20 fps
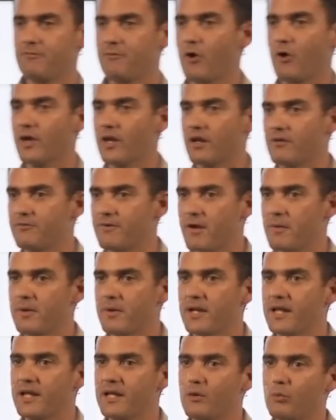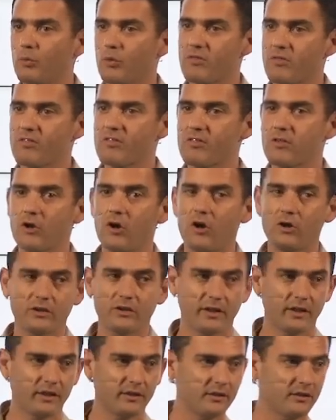Fogel family was
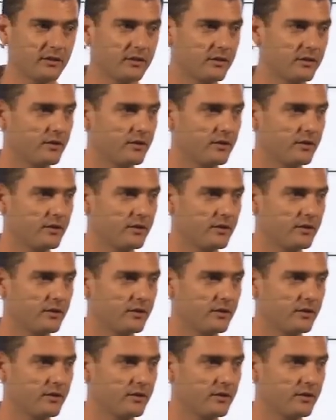slaughtered,